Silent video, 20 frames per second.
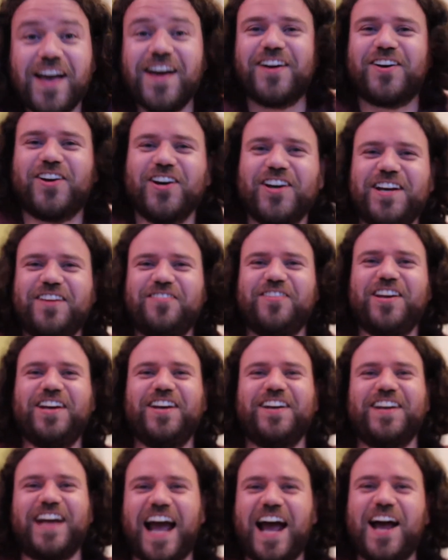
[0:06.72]
Good
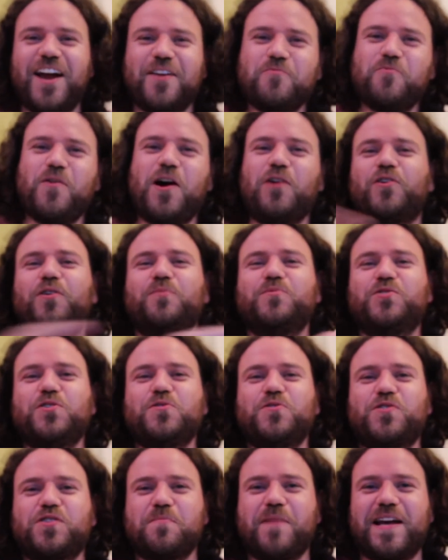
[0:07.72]
evening and welcome
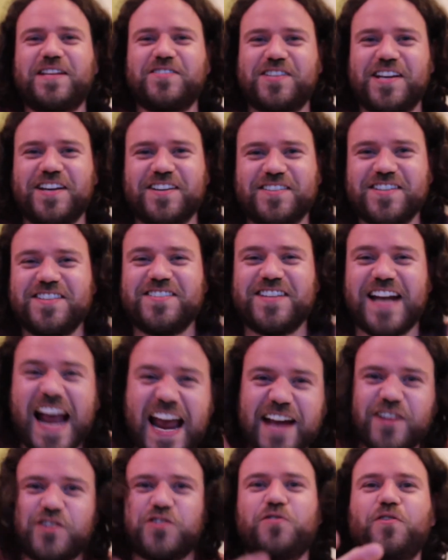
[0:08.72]
to Some-Antics. It's an
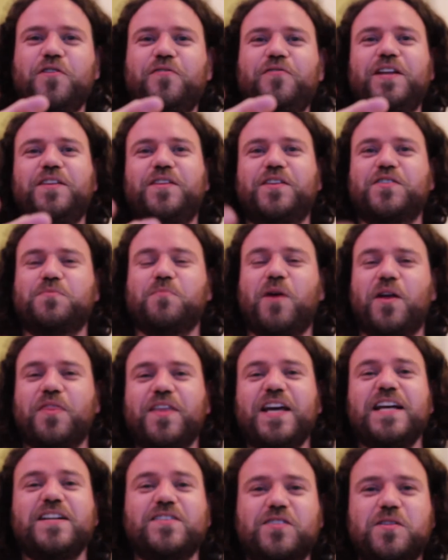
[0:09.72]
extra event this month.
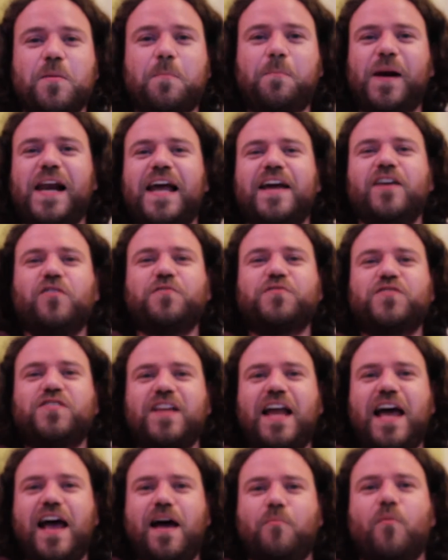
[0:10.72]
It's the Playoff
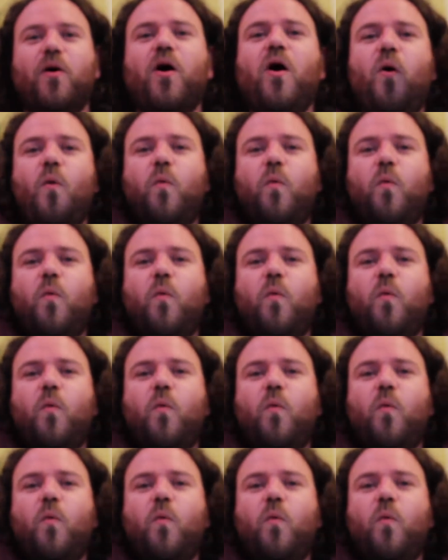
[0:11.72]
Slam.